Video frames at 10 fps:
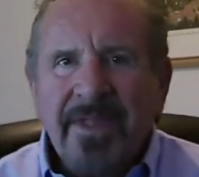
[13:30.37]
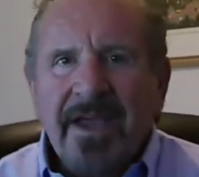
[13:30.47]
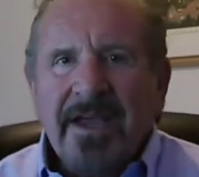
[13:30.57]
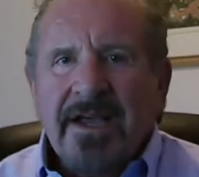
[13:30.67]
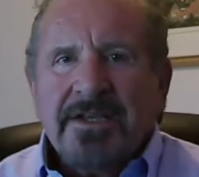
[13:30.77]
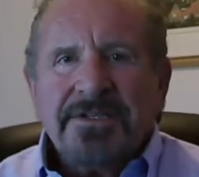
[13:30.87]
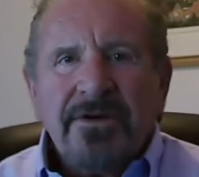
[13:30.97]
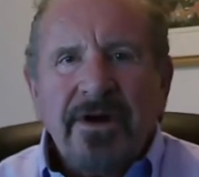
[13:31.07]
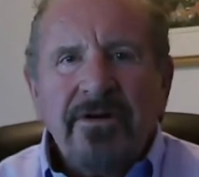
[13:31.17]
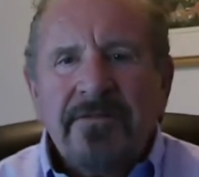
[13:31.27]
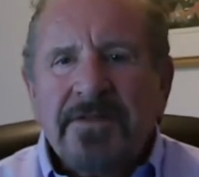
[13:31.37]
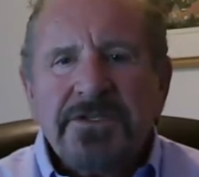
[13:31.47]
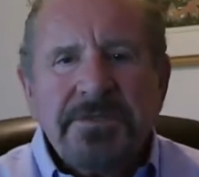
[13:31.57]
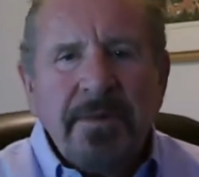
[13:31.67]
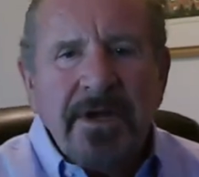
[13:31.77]
So I hope this has
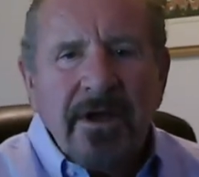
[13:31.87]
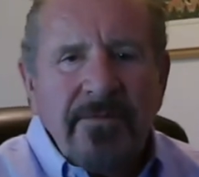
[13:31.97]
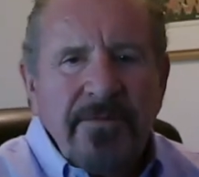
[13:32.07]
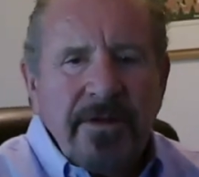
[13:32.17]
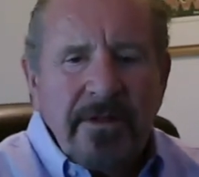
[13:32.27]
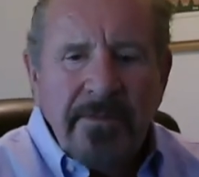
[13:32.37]
been helpful.